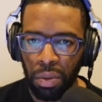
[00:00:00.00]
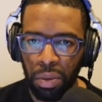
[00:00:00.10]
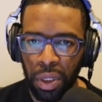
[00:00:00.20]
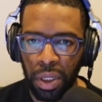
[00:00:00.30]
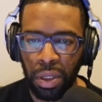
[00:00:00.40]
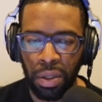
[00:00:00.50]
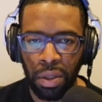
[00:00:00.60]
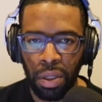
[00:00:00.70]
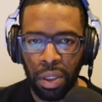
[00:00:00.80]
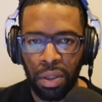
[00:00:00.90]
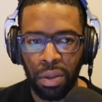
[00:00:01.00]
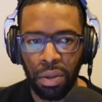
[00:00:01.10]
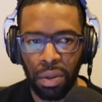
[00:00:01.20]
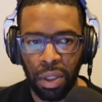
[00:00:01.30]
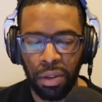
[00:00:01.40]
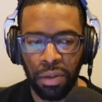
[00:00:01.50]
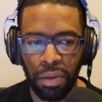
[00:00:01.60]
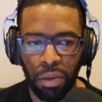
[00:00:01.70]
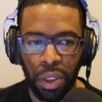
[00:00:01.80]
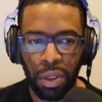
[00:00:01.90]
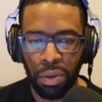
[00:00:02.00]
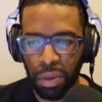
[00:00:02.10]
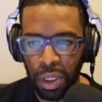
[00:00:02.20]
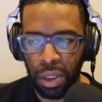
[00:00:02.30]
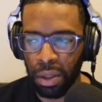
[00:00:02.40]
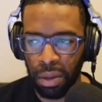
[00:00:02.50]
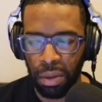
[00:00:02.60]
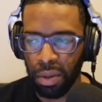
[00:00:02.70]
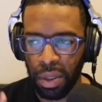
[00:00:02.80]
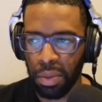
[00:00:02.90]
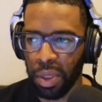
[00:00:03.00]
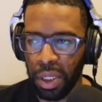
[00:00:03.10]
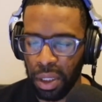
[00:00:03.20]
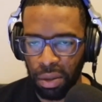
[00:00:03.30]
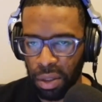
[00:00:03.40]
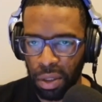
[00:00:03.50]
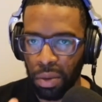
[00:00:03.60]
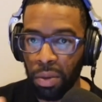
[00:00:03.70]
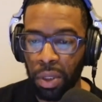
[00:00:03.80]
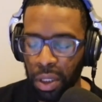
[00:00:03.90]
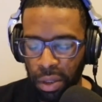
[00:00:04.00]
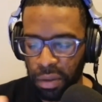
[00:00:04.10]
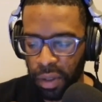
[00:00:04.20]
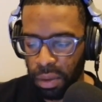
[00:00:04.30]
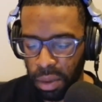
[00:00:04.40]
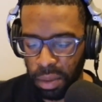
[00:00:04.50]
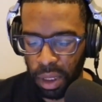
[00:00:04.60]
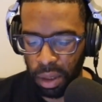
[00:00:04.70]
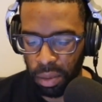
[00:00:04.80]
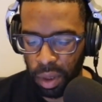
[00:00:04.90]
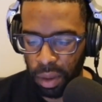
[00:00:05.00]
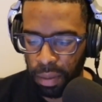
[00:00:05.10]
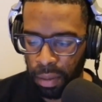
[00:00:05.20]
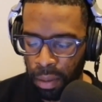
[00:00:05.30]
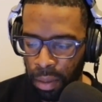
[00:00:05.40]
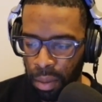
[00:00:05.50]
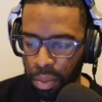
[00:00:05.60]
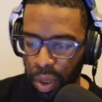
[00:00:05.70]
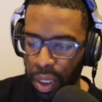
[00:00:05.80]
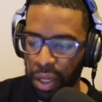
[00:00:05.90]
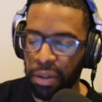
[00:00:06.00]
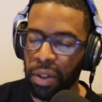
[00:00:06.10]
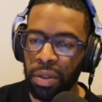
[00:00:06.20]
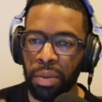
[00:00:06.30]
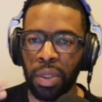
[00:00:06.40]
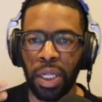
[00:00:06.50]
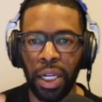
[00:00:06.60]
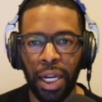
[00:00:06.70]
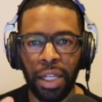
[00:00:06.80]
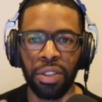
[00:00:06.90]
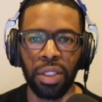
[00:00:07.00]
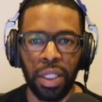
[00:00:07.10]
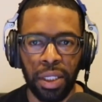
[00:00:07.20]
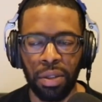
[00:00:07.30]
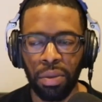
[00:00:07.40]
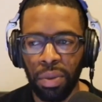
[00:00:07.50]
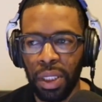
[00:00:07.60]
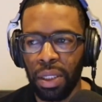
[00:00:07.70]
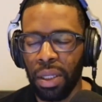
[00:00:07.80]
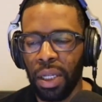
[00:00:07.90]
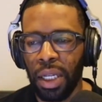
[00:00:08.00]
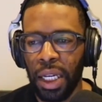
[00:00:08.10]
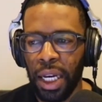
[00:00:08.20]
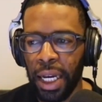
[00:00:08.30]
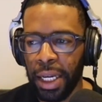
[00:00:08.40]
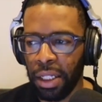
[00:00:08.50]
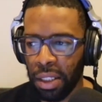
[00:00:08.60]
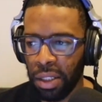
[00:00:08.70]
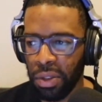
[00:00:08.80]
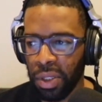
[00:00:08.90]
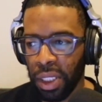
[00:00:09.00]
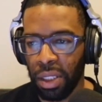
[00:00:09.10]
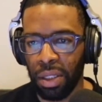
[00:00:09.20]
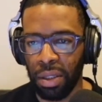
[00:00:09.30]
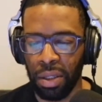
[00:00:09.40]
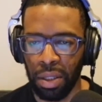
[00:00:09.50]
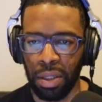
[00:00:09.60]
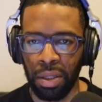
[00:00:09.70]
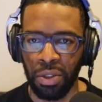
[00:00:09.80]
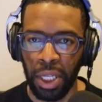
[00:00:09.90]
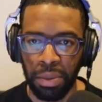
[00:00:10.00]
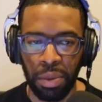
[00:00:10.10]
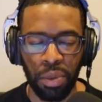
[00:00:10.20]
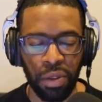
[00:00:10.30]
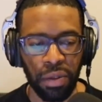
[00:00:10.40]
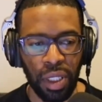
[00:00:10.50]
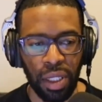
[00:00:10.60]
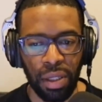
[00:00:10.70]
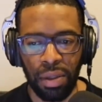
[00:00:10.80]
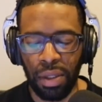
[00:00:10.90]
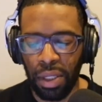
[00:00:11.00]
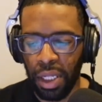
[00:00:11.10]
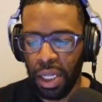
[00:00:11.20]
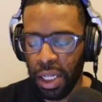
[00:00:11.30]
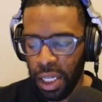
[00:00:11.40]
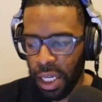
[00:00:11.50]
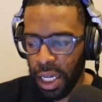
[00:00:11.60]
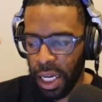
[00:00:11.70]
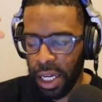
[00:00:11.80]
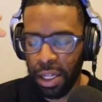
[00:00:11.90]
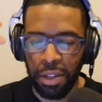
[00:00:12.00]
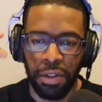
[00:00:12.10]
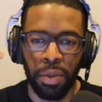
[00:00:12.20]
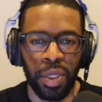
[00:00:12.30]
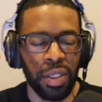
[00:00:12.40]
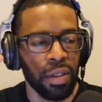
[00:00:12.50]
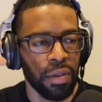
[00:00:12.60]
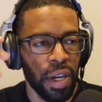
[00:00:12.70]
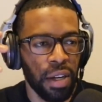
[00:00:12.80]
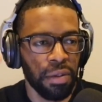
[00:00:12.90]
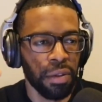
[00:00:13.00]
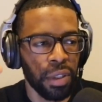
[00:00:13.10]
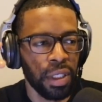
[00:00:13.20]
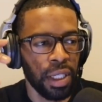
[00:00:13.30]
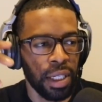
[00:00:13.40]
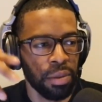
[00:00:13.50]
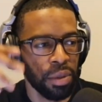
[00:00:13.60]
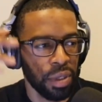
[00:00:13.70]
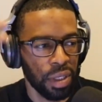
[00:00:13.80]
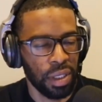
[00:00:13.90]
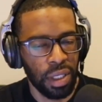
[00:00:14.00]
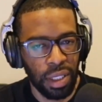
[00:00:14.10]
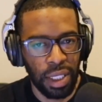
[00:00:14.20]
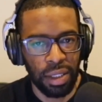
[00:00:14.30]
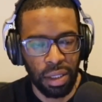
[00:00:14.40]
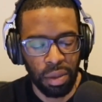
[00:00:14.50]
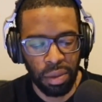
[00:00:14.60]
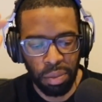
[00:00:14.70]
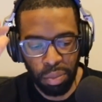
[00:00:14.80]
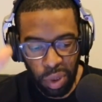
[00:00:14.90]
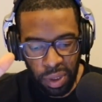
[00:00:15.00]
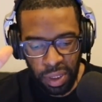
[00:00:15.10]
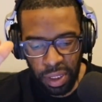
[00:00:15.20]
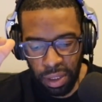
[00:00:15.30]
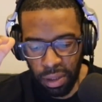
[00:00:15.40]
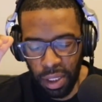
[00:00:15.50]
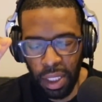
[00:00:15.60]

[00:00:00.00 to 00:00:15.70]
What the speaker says: And with the self development books, I started to take interest in there. First book I started with was Rich Dad Poor Dad. Then it was the 4 Hour Work Week, and there was one by Kevin O'Leary. I picked up some blackjack books.